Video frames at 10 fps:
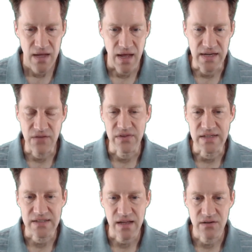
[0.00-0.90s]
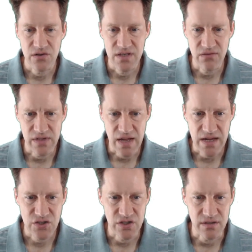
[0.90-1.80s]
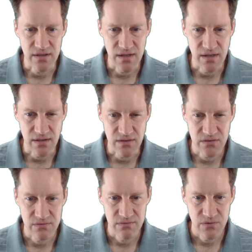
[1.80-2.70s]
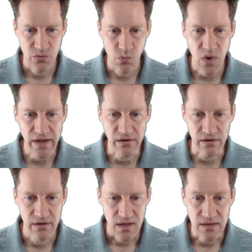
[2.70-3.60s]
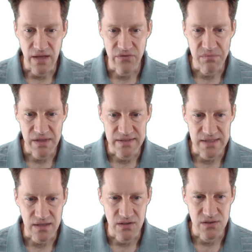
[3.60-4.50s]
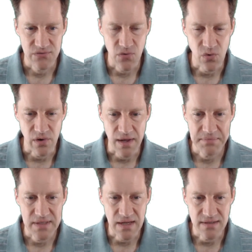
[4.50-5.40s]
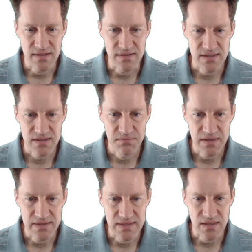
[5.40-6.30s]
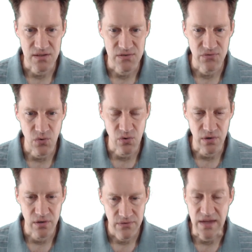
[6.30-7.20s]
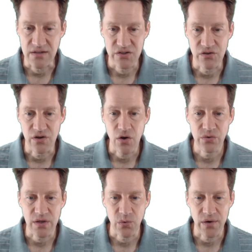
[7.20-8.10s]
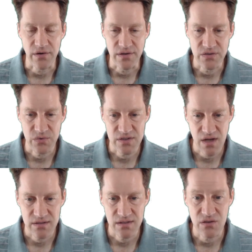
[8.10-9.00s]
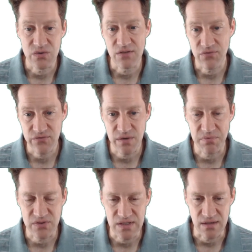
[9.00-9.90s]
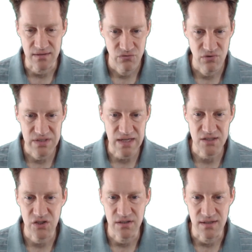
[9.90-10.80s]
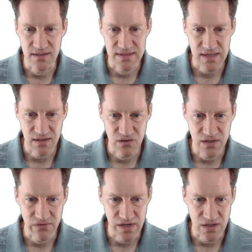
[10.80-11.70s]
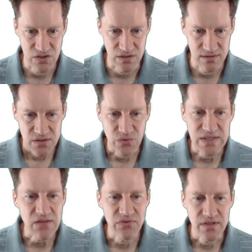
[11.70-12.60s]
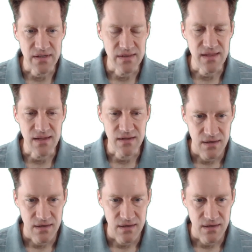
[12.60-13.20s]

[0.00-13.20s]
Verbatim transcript: And even the standard deviation is wider, 11 milliseconds for updates and 6 milliseconds for the insert-only queries, which constitutes a 50% reduction in the standard deviation. So definitely the